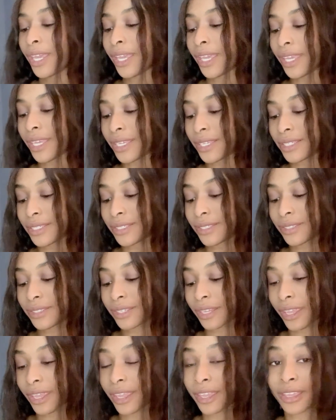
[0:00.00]
is
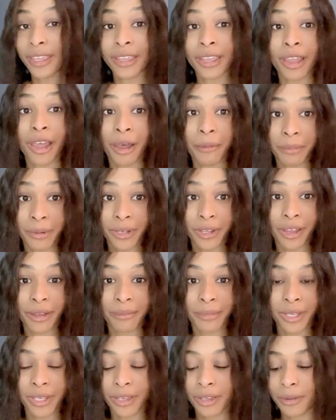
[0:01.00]
a up and
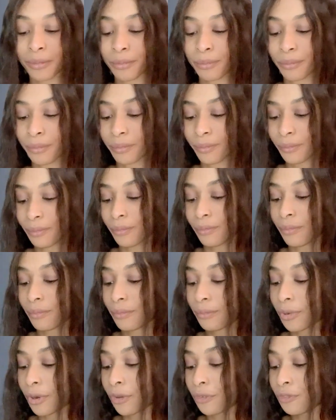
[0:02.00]
coming
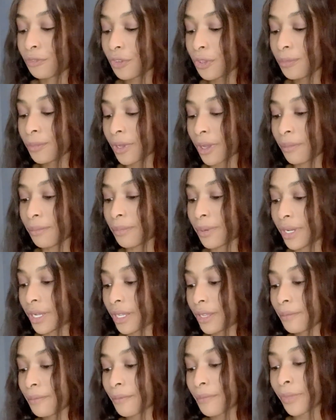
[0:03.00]
perfume
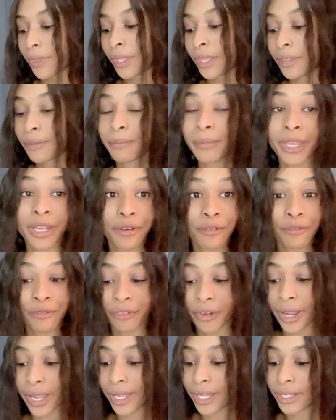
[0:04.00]
company made in
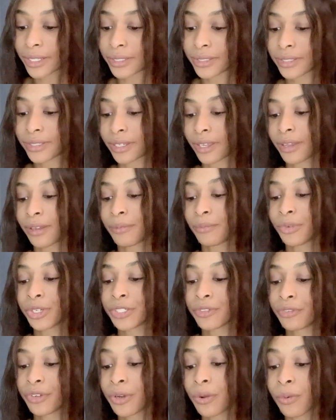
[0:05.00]
France, um,
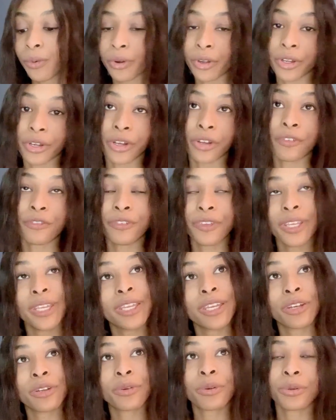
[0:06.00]
risk-free to order,
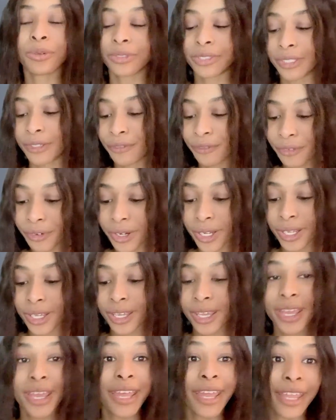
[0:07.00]
vegan, cruelty-free,
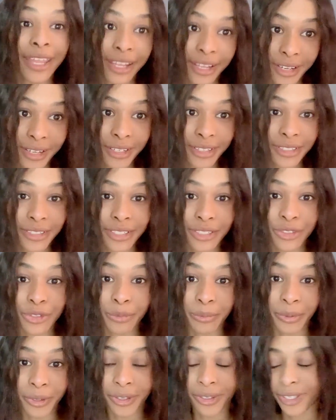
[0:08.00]
and
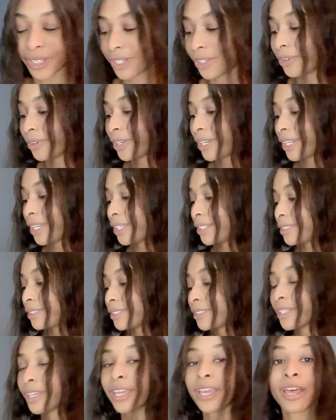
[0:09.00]
super clean
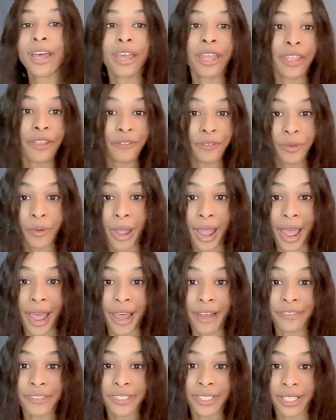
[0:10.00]
ingredients if you
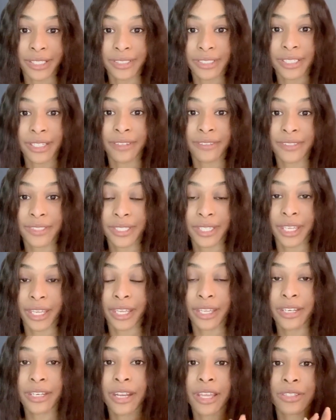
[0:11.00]
have sensitive
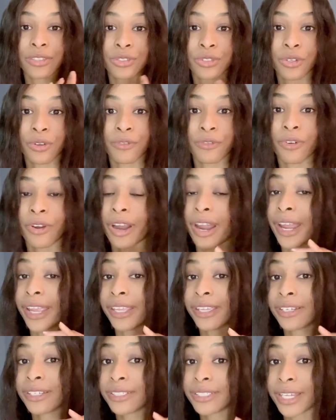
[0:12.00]
skin, so far I
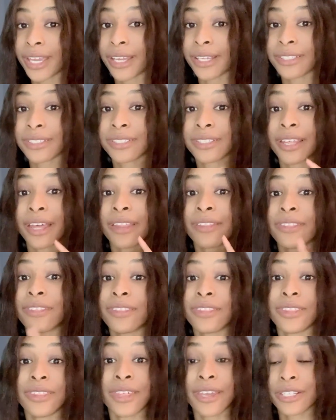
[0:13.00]
can attest that
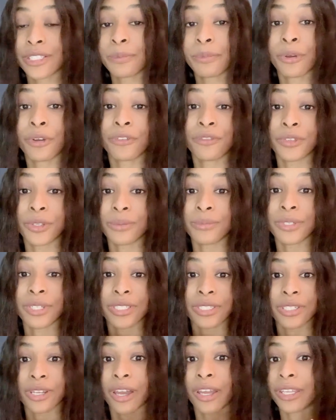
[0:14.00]
this perfume
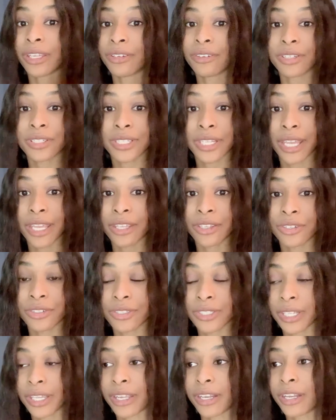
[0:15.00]
does not irritate your
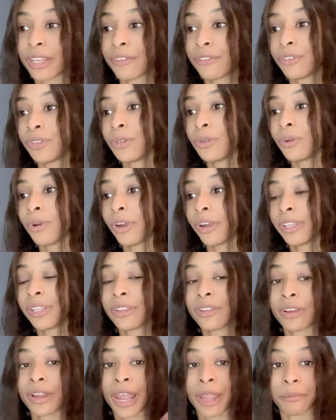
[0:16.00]
skin if you are
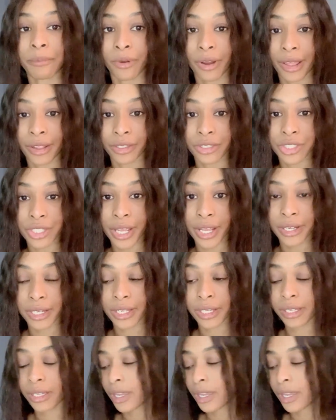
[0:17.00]
either hypoallergenic